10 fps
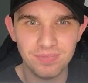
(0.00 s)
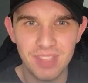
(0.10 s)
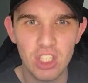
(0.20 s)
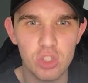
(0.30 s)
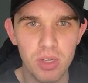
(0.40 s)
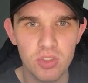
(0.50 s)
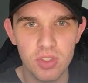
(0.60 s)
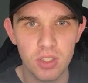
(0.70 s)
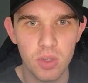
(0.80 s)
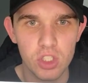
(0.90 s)
Thank you so much for
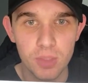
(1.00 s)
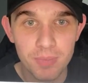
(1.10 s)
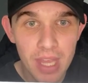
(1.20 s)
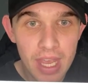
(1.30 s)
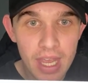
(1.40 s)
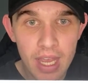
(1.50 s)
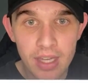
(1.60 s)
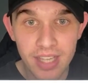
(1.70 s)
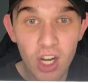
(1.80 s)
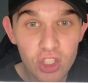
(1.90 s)
the question.
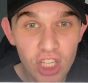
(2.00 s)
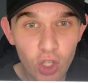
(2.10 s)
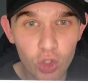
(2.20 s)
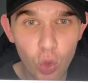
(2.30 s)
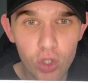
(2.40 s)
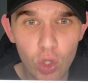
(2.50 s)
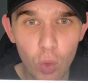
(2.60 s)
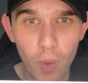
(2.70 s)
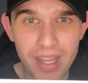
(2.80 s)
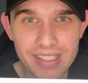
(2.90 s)
Derek Jeter or Troy
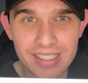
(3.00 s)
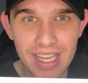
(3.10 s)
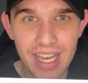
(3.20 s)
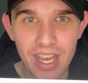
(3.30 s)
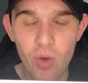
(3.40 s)
Tulowitzki?